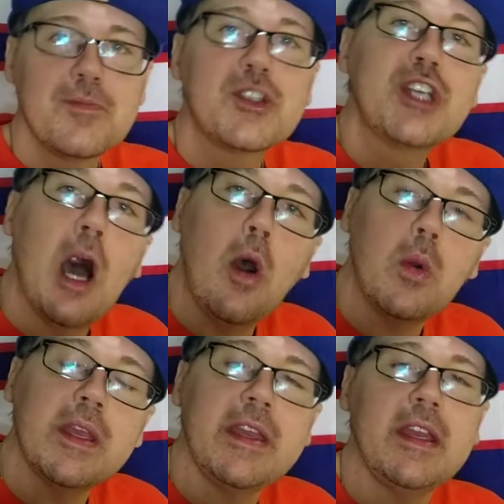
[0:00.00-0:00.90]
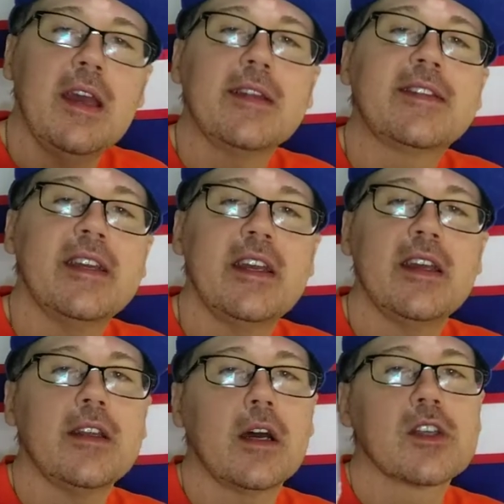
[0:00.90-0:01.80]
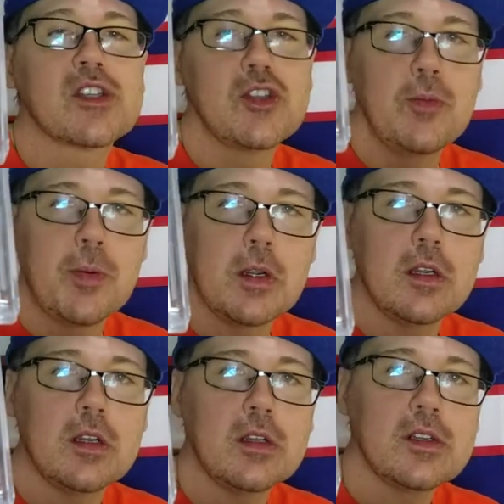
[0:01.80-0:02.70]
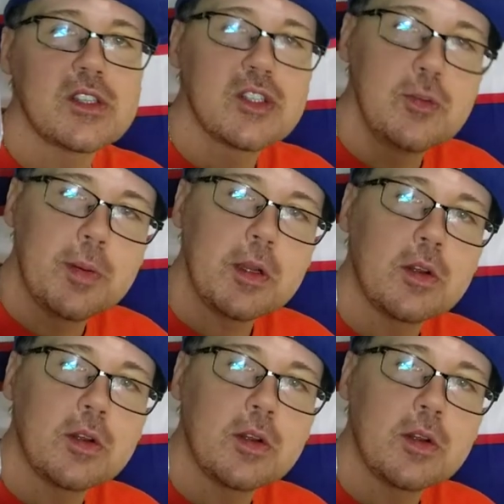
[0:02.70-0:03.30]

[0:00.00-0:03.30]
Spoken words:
Joey did a super, super